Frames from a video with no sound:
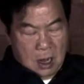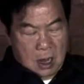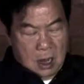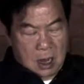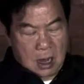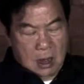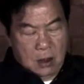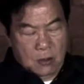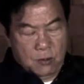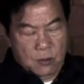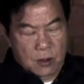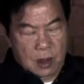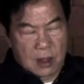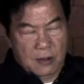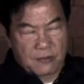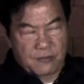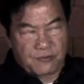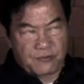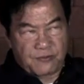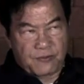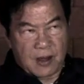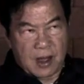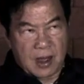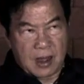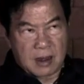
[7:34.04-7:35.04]
And we have
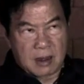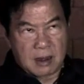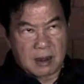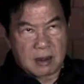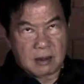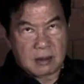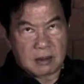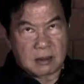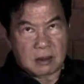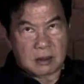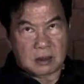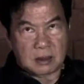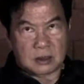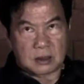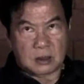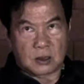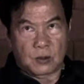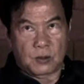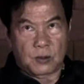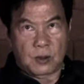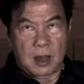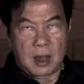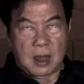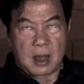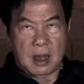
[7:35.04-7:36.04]
fire, so
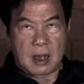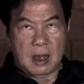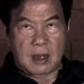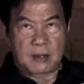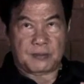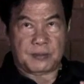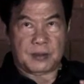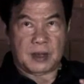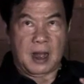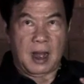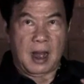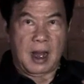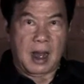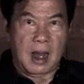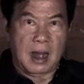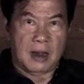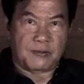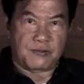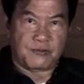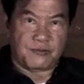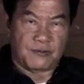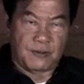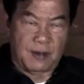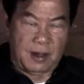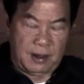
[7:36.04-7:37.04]
we have the heart
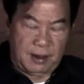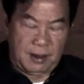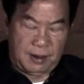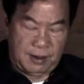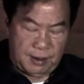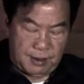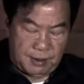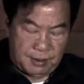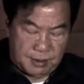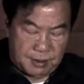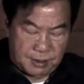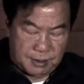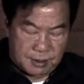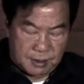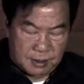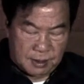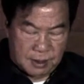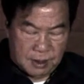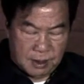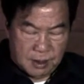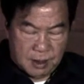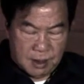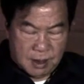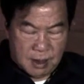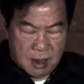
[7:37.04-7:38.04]
fire,
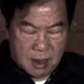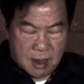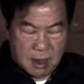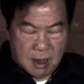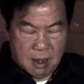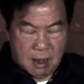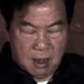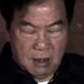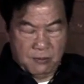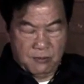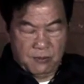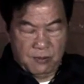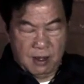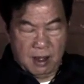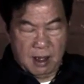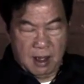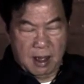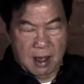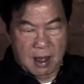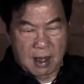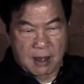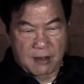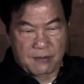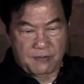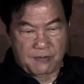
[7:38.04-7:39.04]
and we
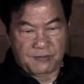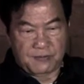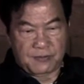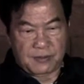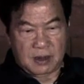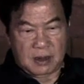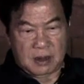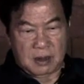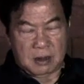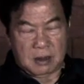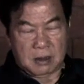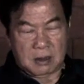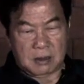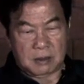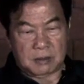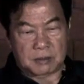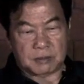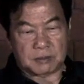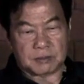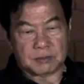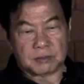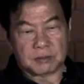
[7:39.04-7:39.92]
have the,